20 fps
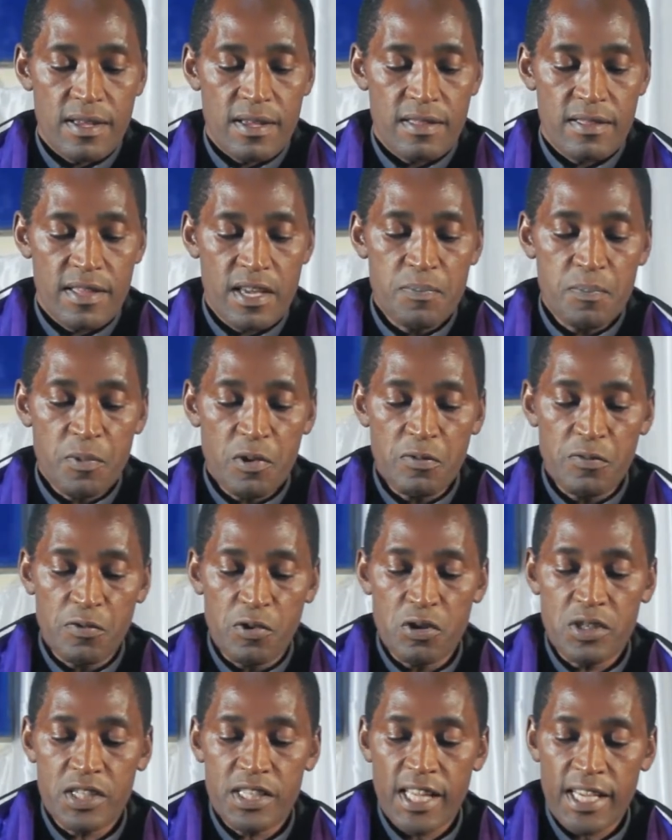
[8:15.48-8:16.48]
they
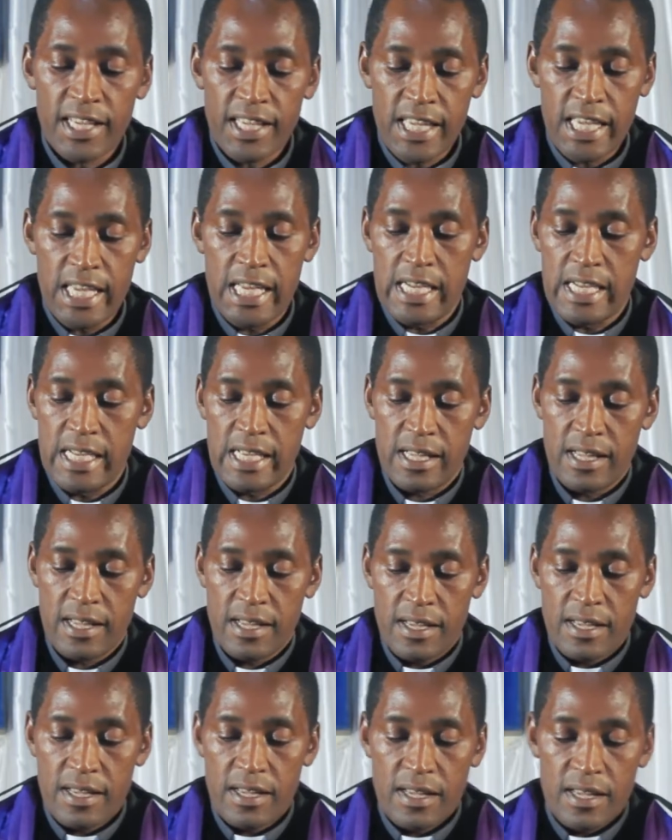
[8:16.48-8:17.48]
provoked the king
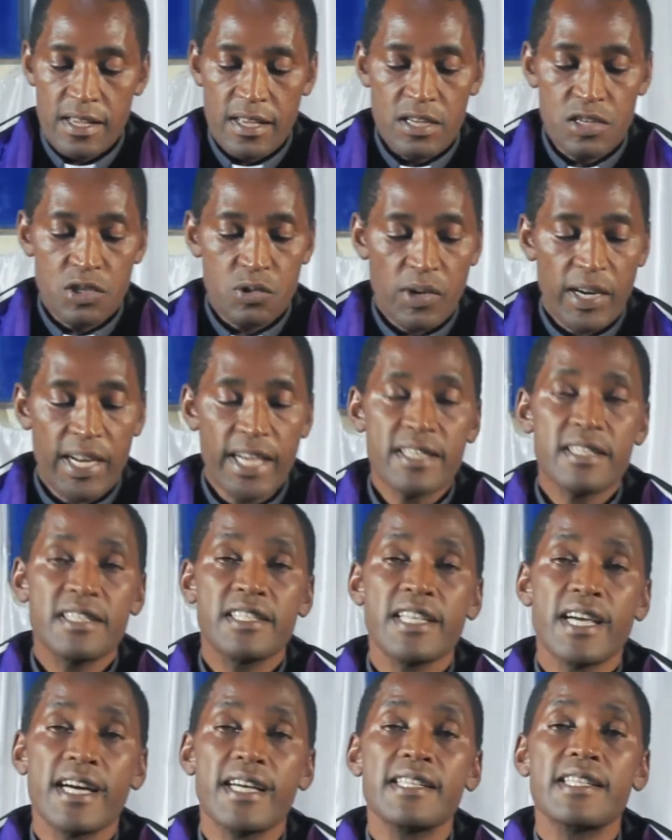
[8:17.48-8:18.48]
into an
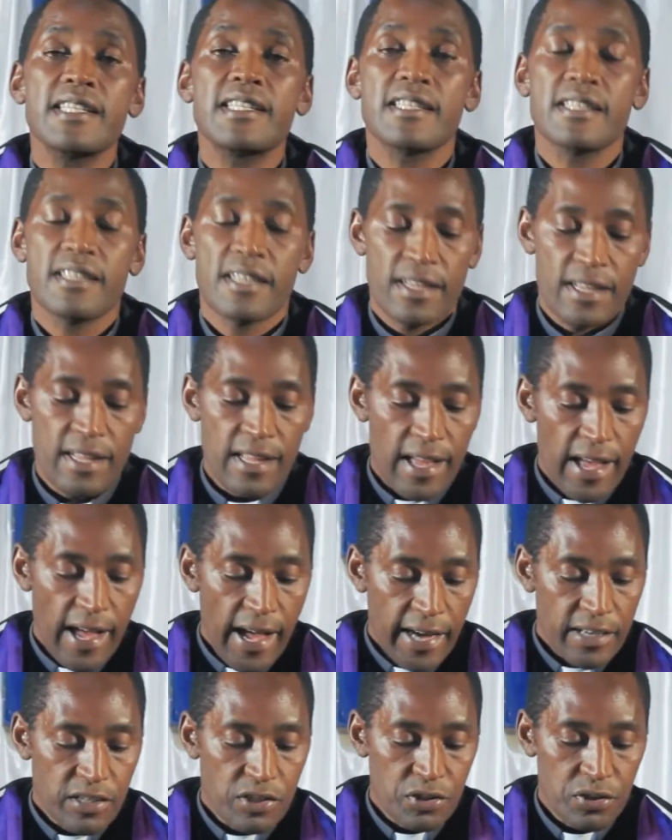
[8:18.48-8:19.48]
unjust
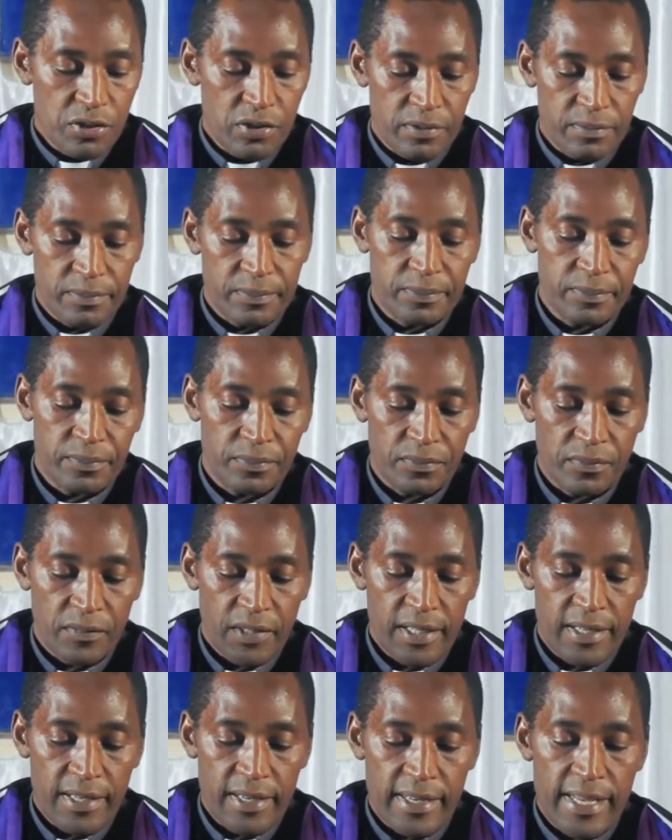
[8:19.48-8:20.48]
action.
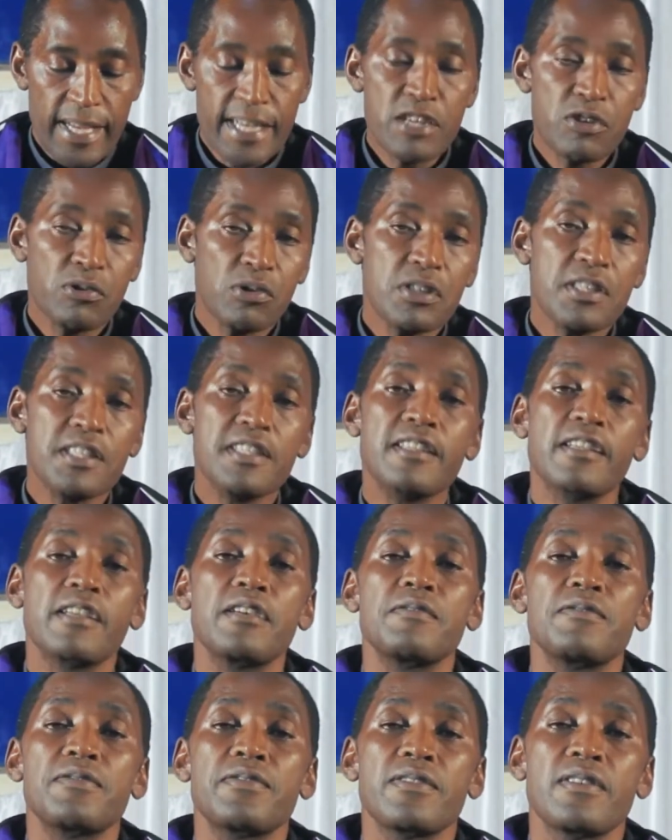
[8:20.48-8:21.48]
Daniel was
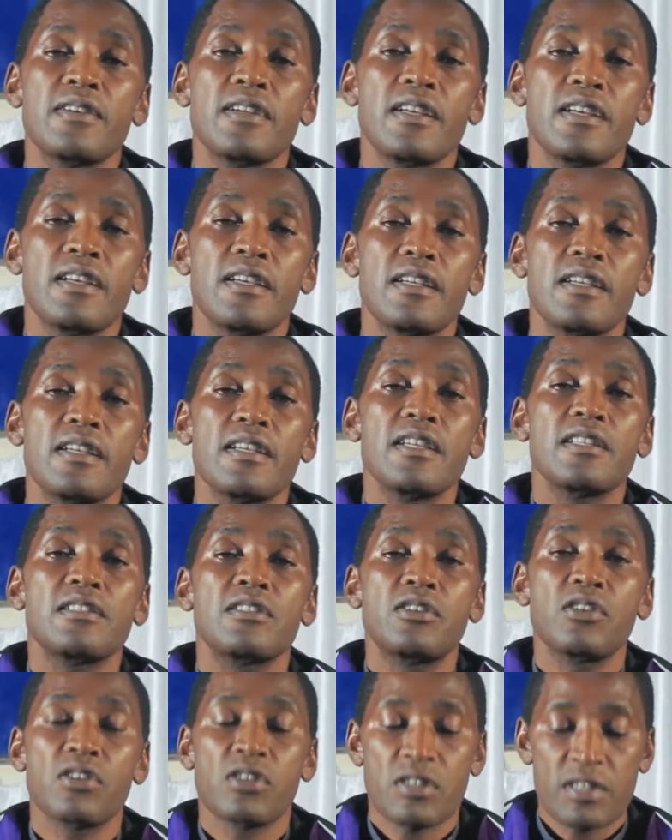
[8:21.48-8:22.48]
saved safe
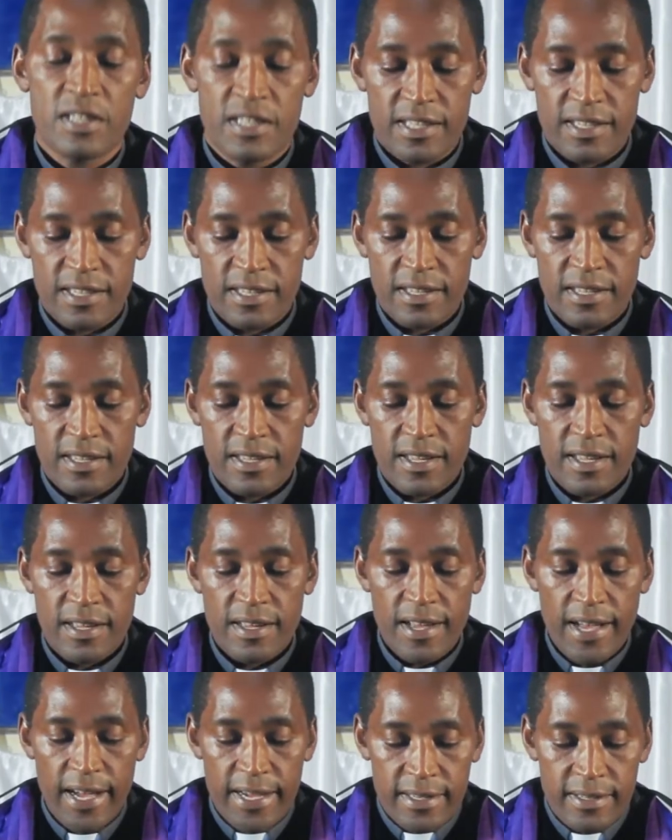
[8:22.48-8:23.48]
in God's
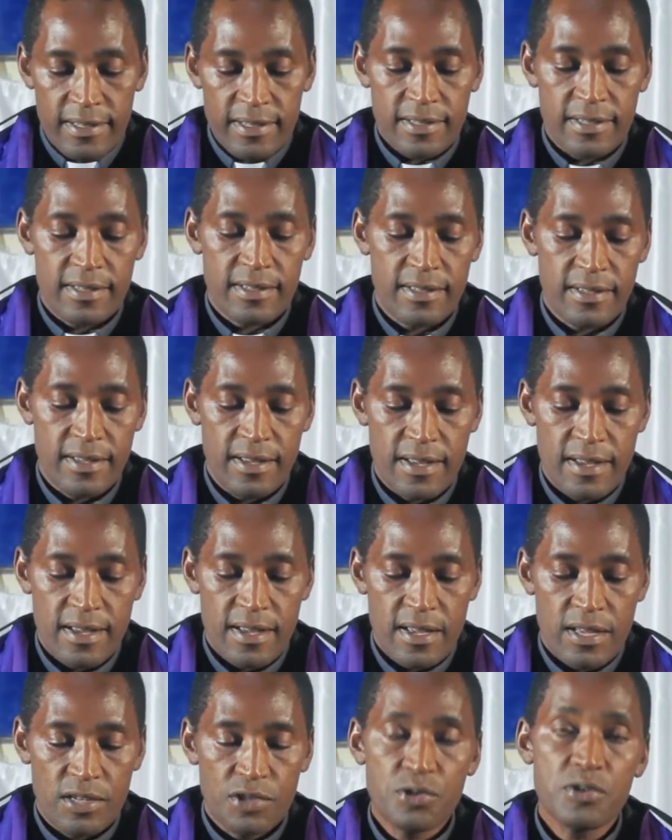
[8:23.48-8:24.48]
hands.
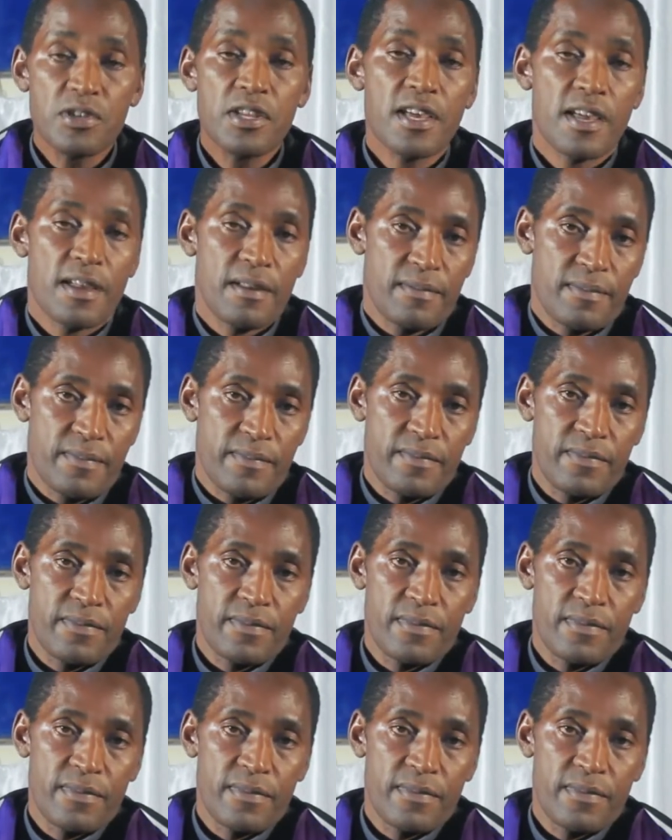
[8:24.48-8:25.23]
Today,